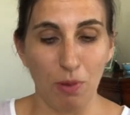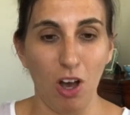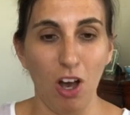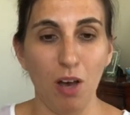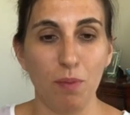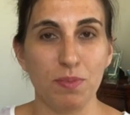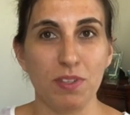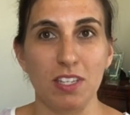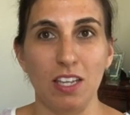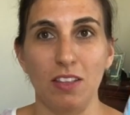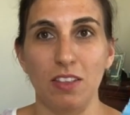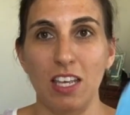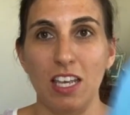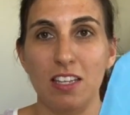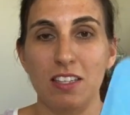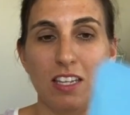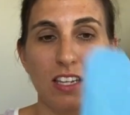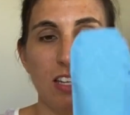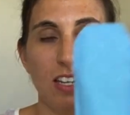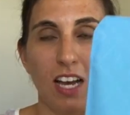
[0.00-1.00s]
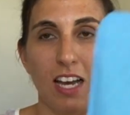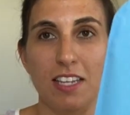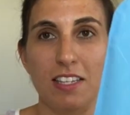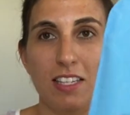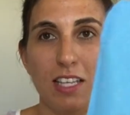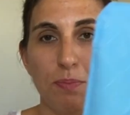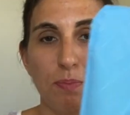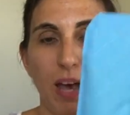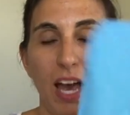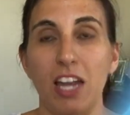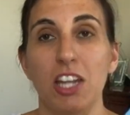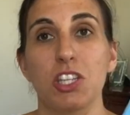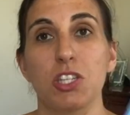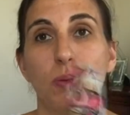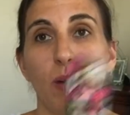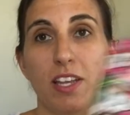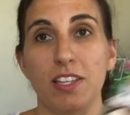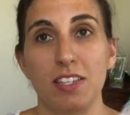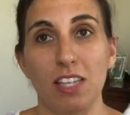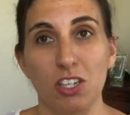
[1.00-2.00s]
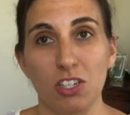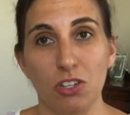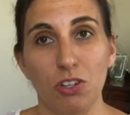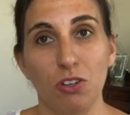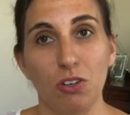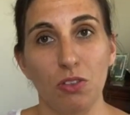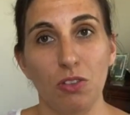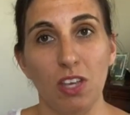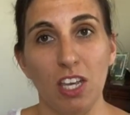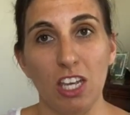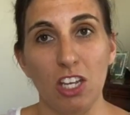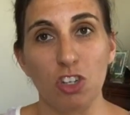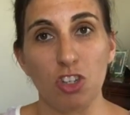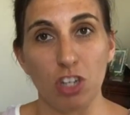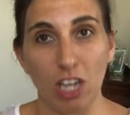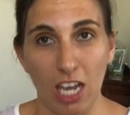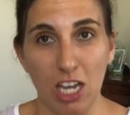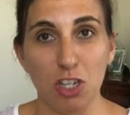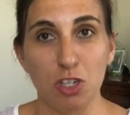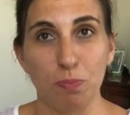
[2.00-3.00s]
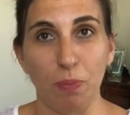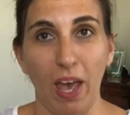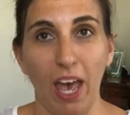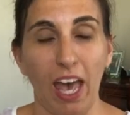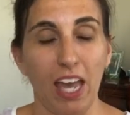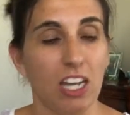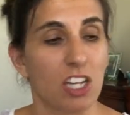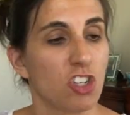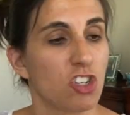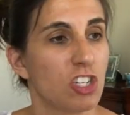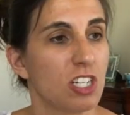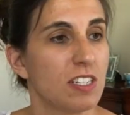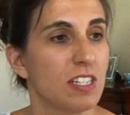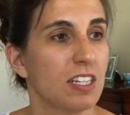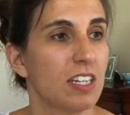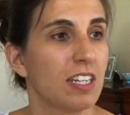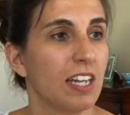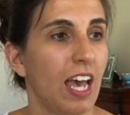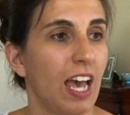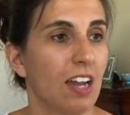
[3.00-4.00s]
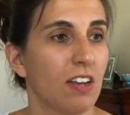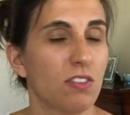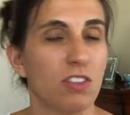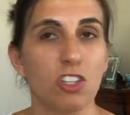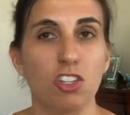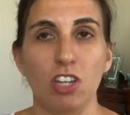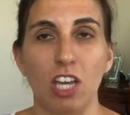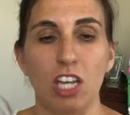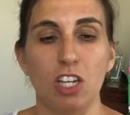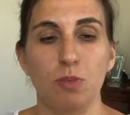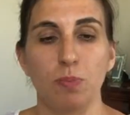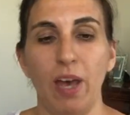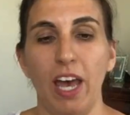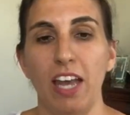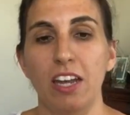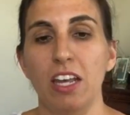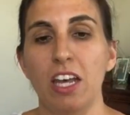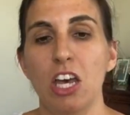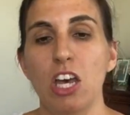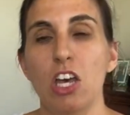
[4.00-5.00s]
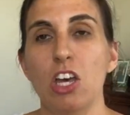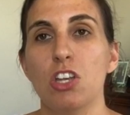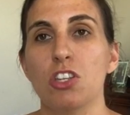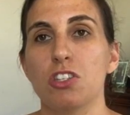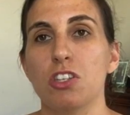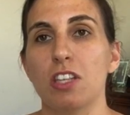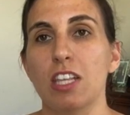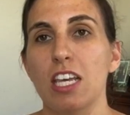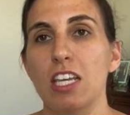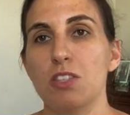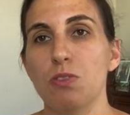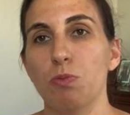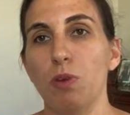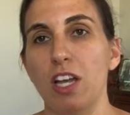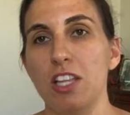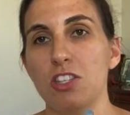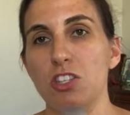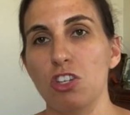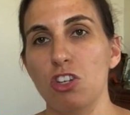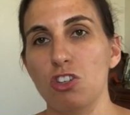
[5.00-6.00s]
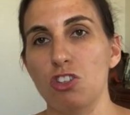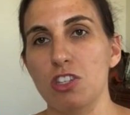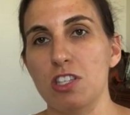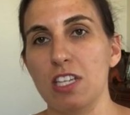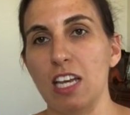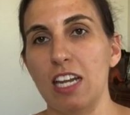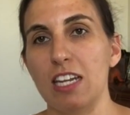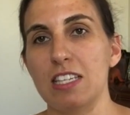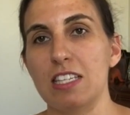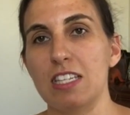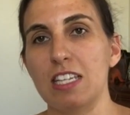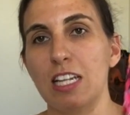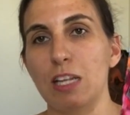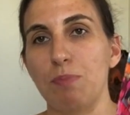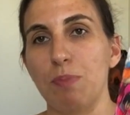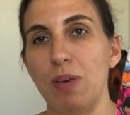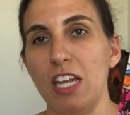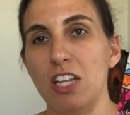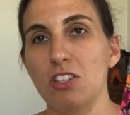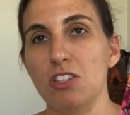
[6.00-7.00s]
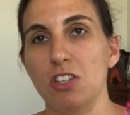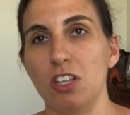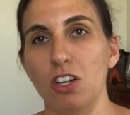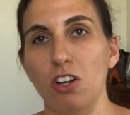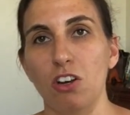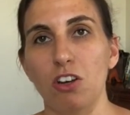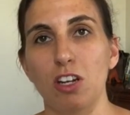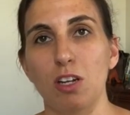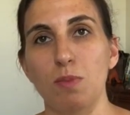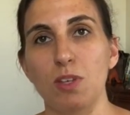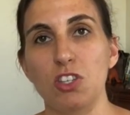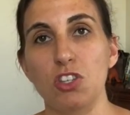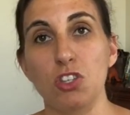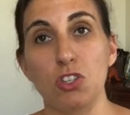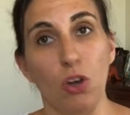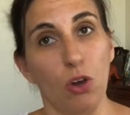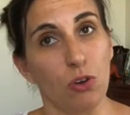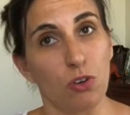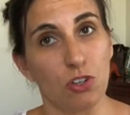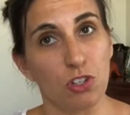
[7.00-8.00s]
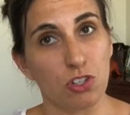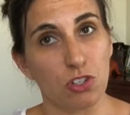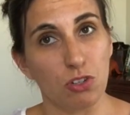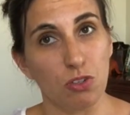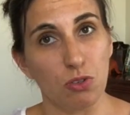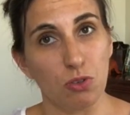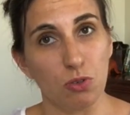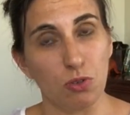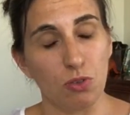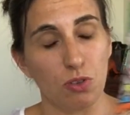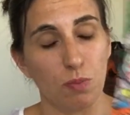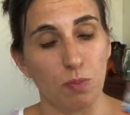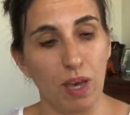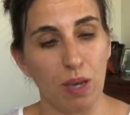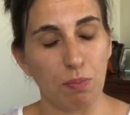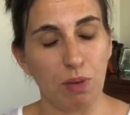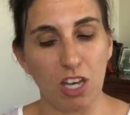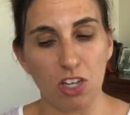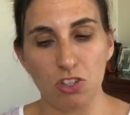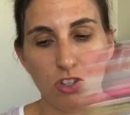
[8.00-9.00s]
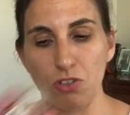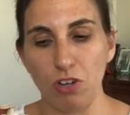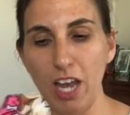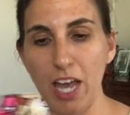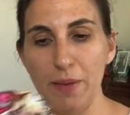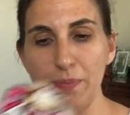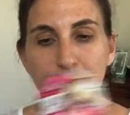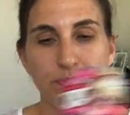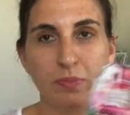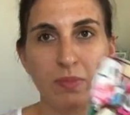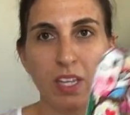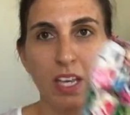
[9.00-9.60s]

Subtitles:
Pops, and these are nicely padded. So I sent her the change pad and she did it out of the change pad. So these ones that you just kind of slip in, so they're not going to be sewn to the backpack strap.